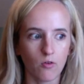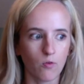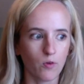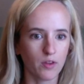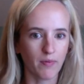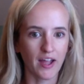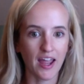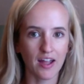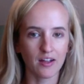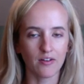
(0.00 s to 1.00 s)
with my
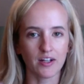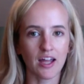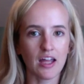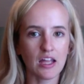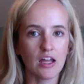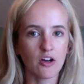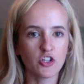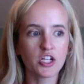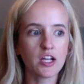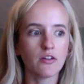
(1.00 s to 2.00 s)
hand,
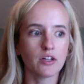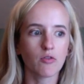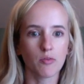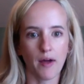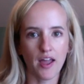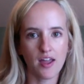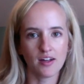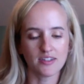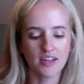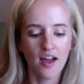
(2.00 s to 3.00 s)
energy healing with my
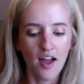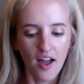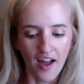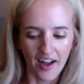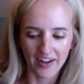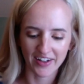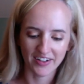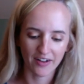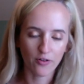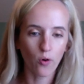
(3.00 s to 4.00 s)
hands.
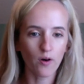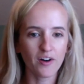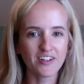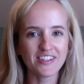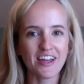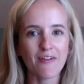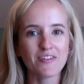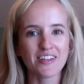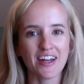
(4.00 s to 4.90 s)
And of course it was